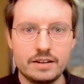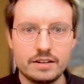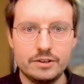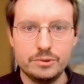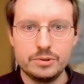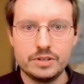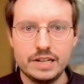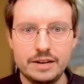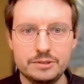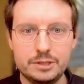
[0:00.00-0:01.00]
Google
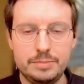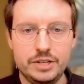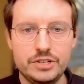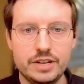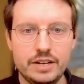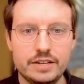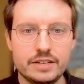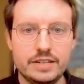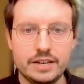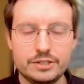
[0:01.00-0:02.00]
Cloud Speech and
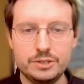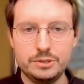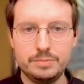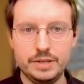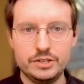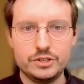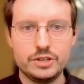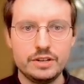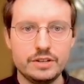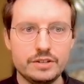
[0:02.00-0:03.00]
Text to Speech
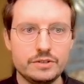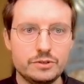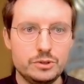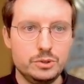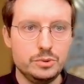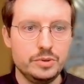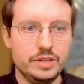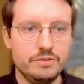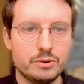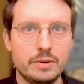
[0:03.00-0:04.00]
to
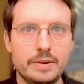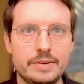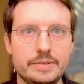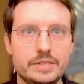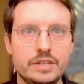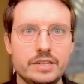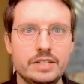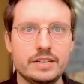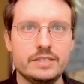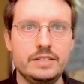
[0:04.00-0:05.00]
the
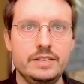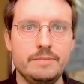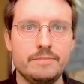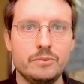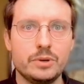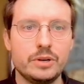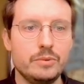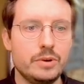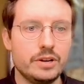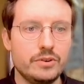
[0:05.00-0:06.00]
requirements.txt, we're going to
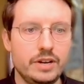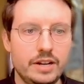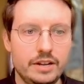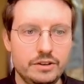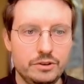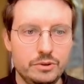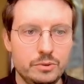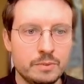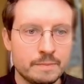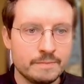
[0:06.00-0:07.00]
want to create a new
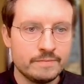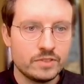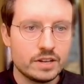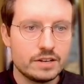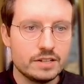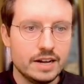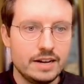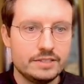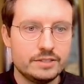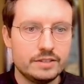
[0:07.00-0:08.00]

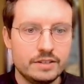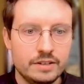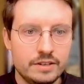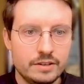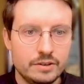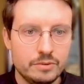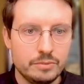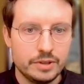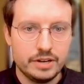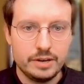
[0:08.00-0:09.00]
class
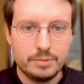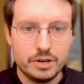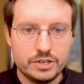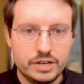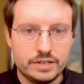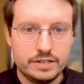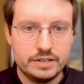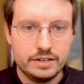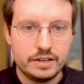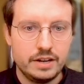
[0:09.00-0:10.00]
within our project,
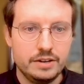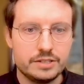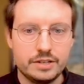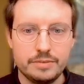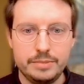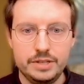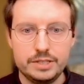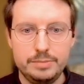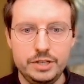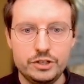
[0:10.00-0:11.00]
and it's going to be
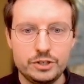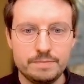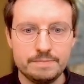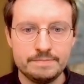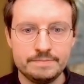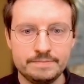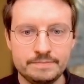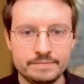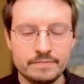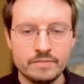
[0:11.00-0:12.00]
speech,
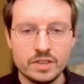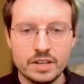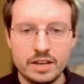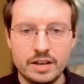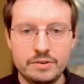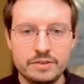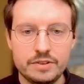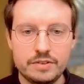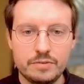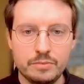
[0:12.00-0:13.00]
and
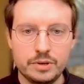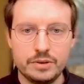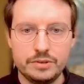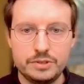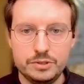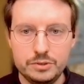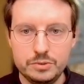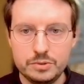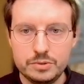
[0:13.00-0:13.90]
we're going to